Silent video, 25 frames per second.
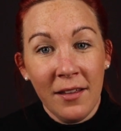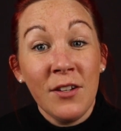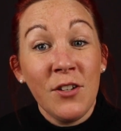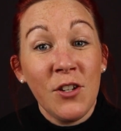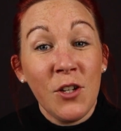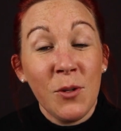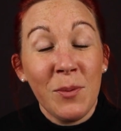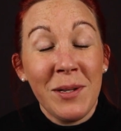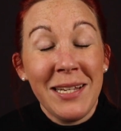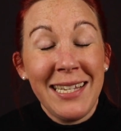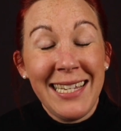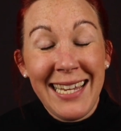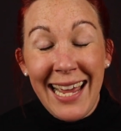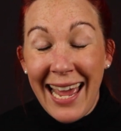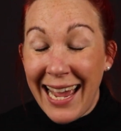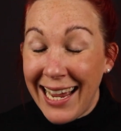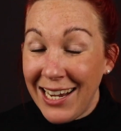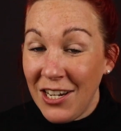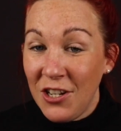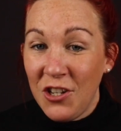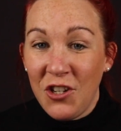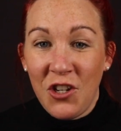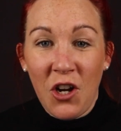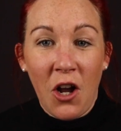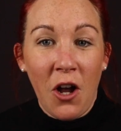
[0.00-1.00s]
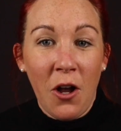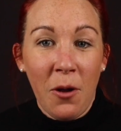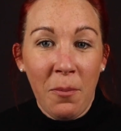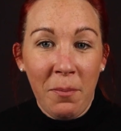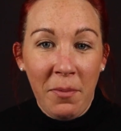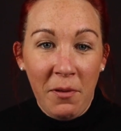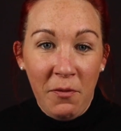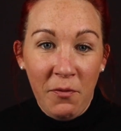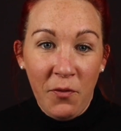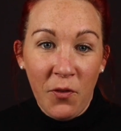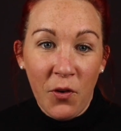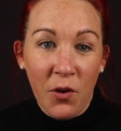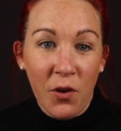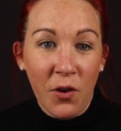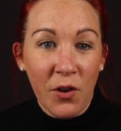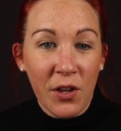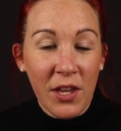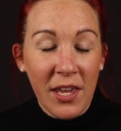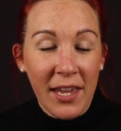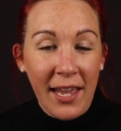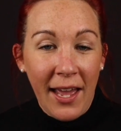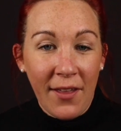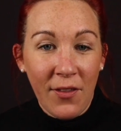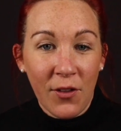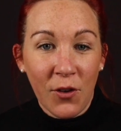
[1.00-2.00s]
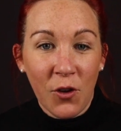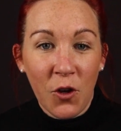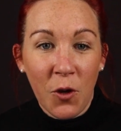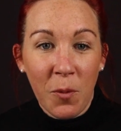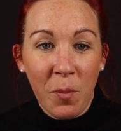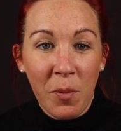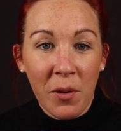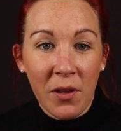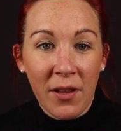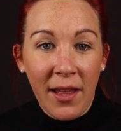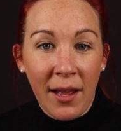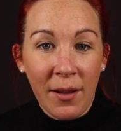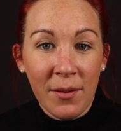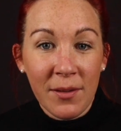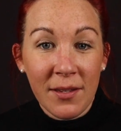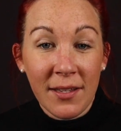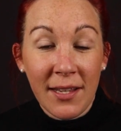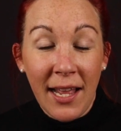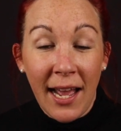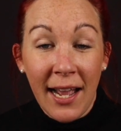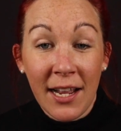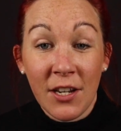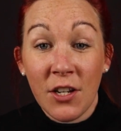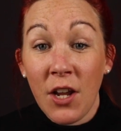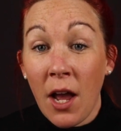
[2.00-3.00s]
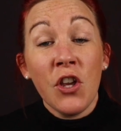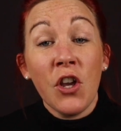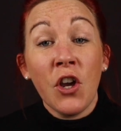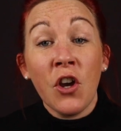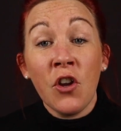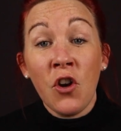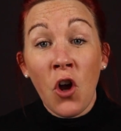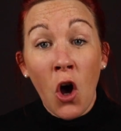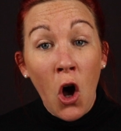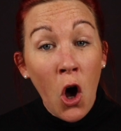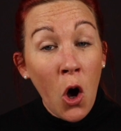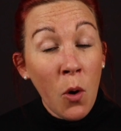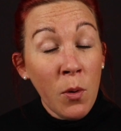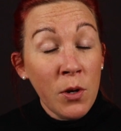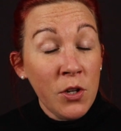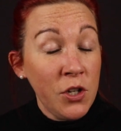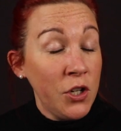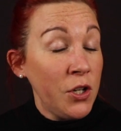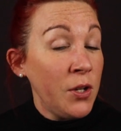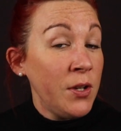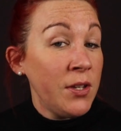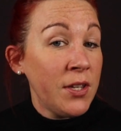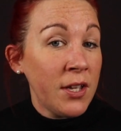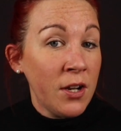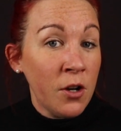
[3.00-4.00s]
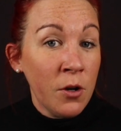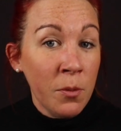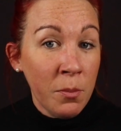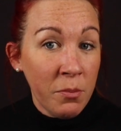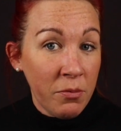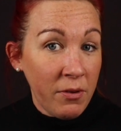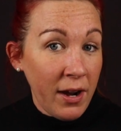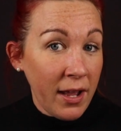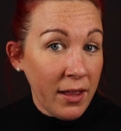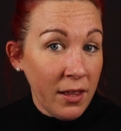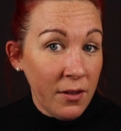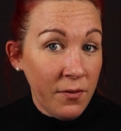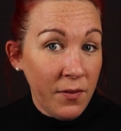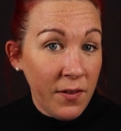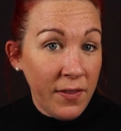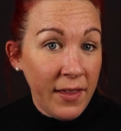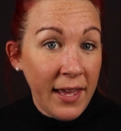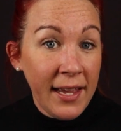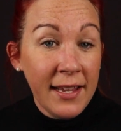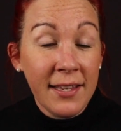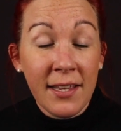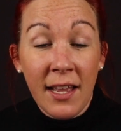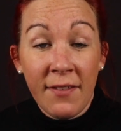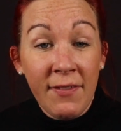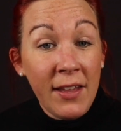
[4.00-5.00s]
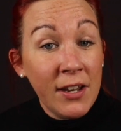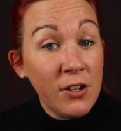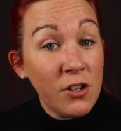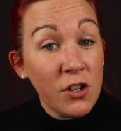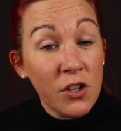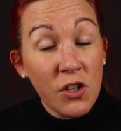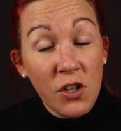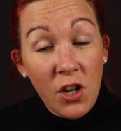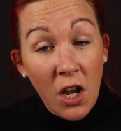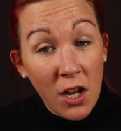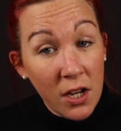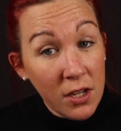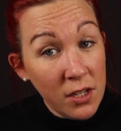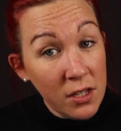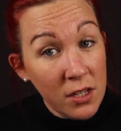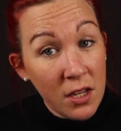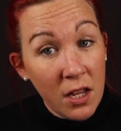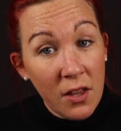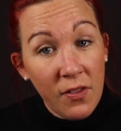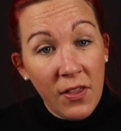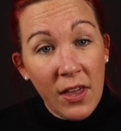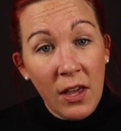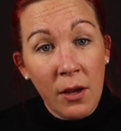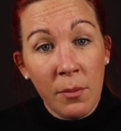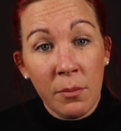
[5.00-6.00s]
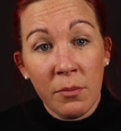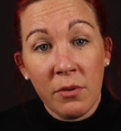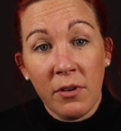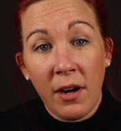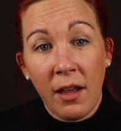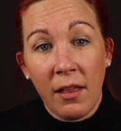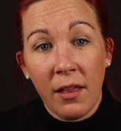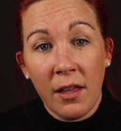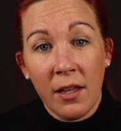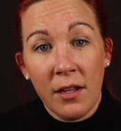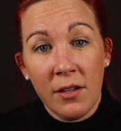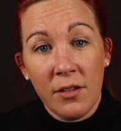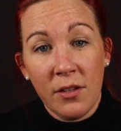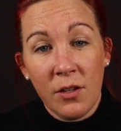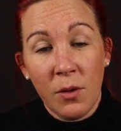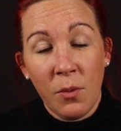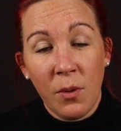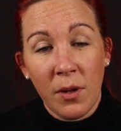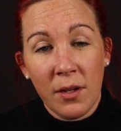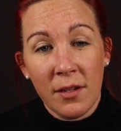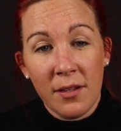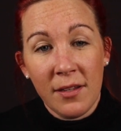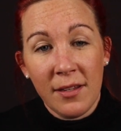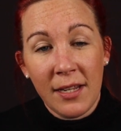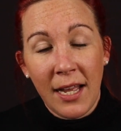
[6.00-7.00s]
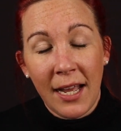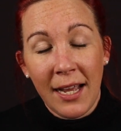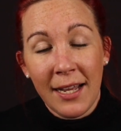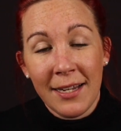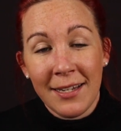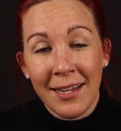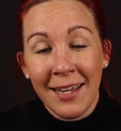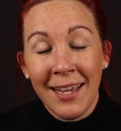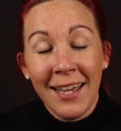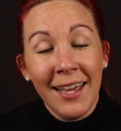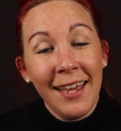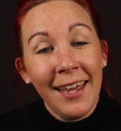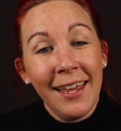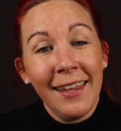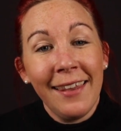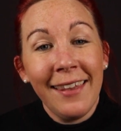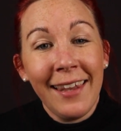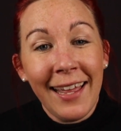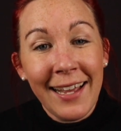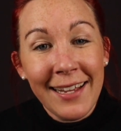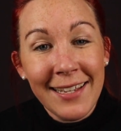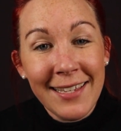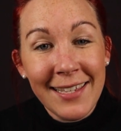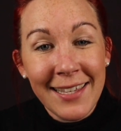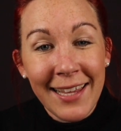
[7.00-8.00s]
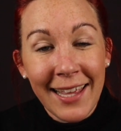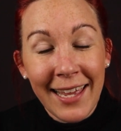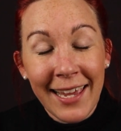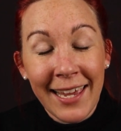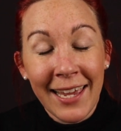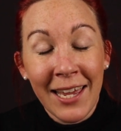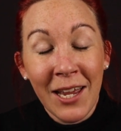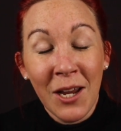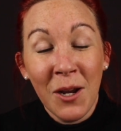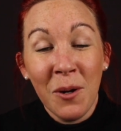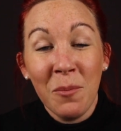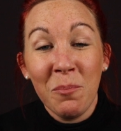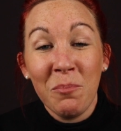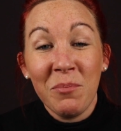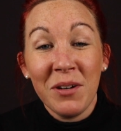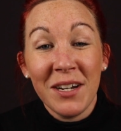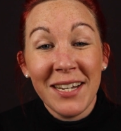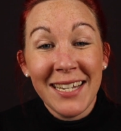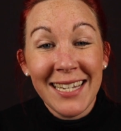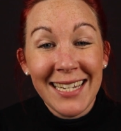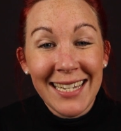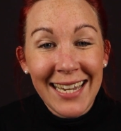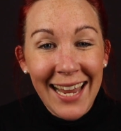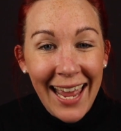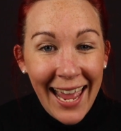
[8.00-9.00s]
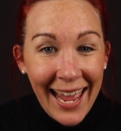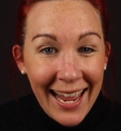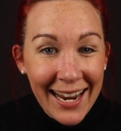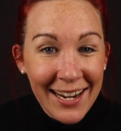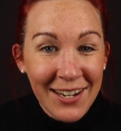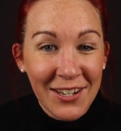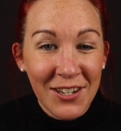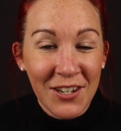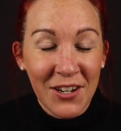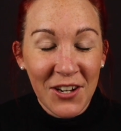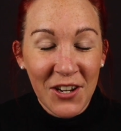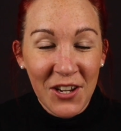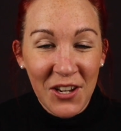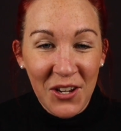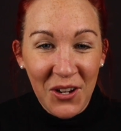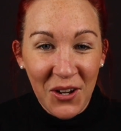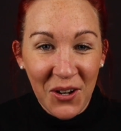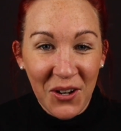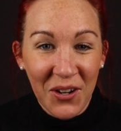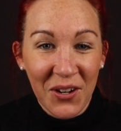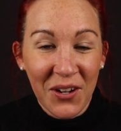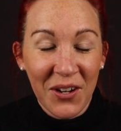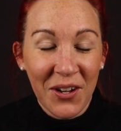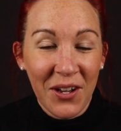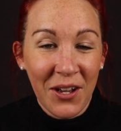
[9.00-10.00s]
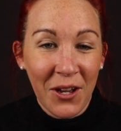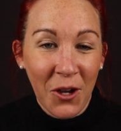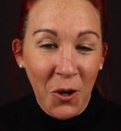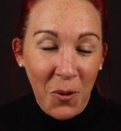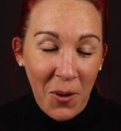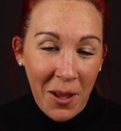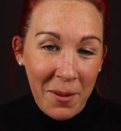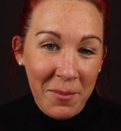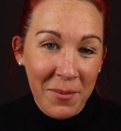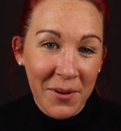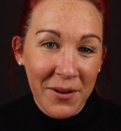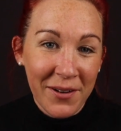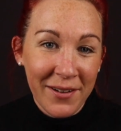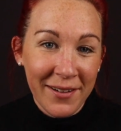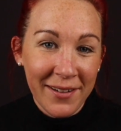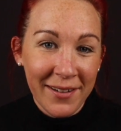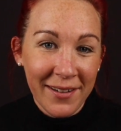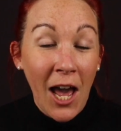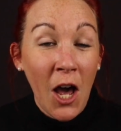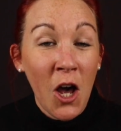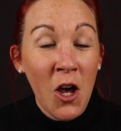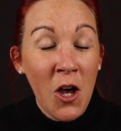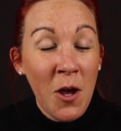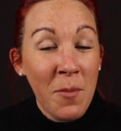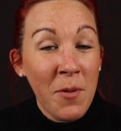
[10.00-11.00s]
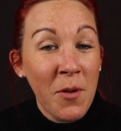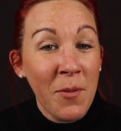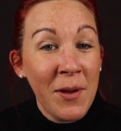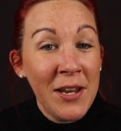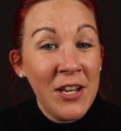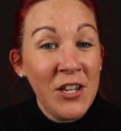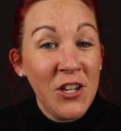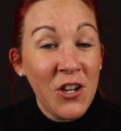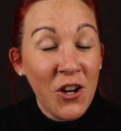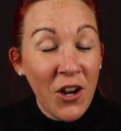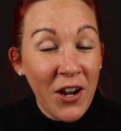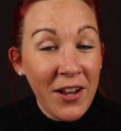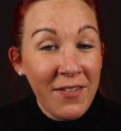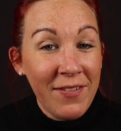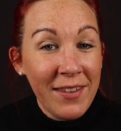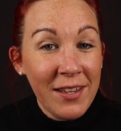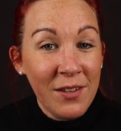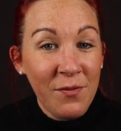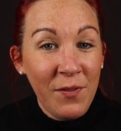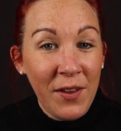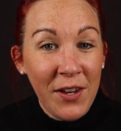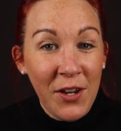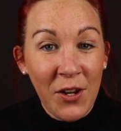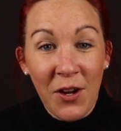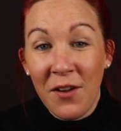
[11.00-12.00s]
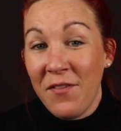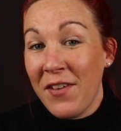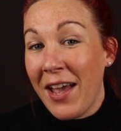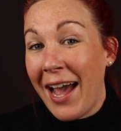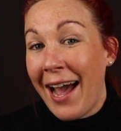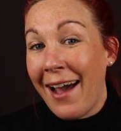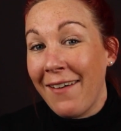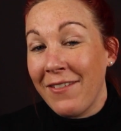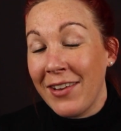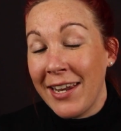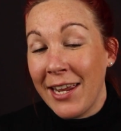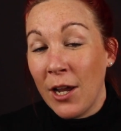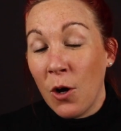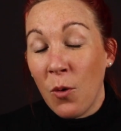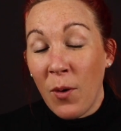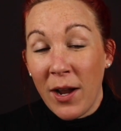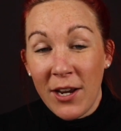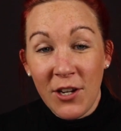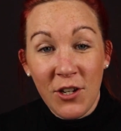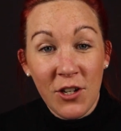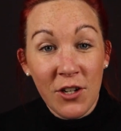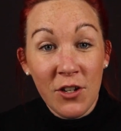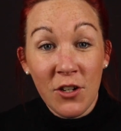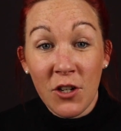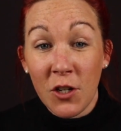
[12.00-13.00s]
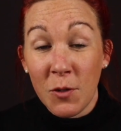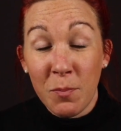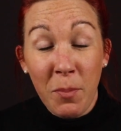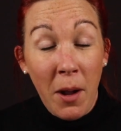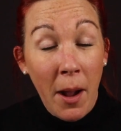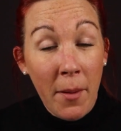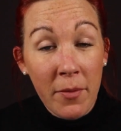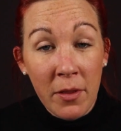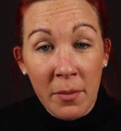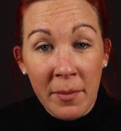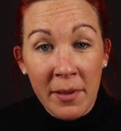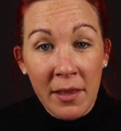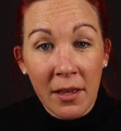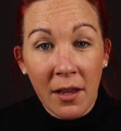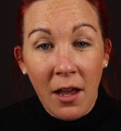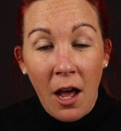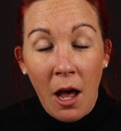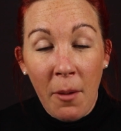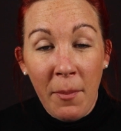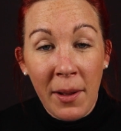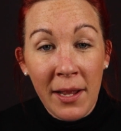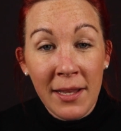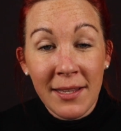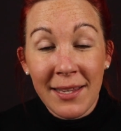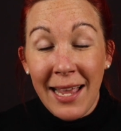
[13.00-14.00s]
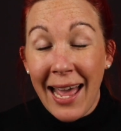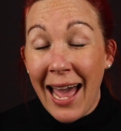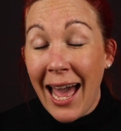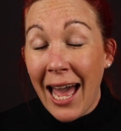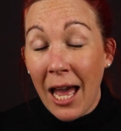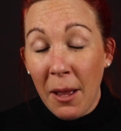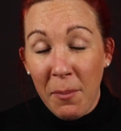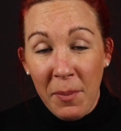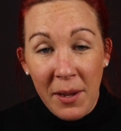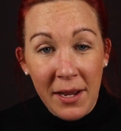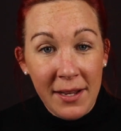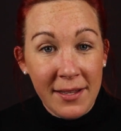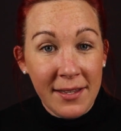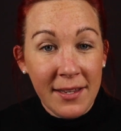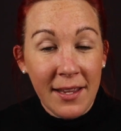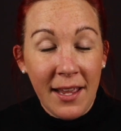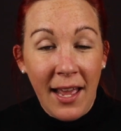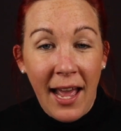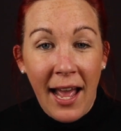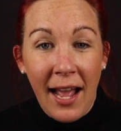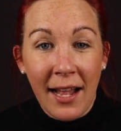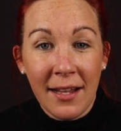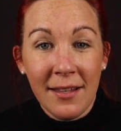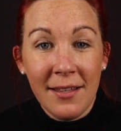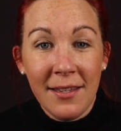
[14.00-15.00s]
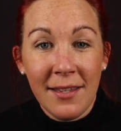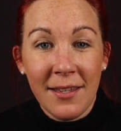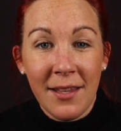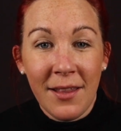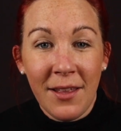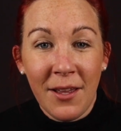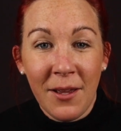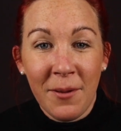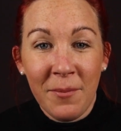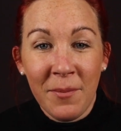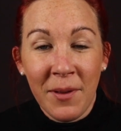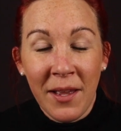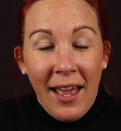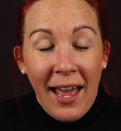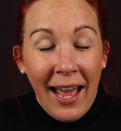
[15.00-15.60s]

Do a test shot before you get the couple outside. You can always use an umbrella for this, and then just toss the umbrella to one side. And lastly, protect your equipment. I hope you enjoyed this video. If you have any questions, just pop them in the comments. Happy to answer them.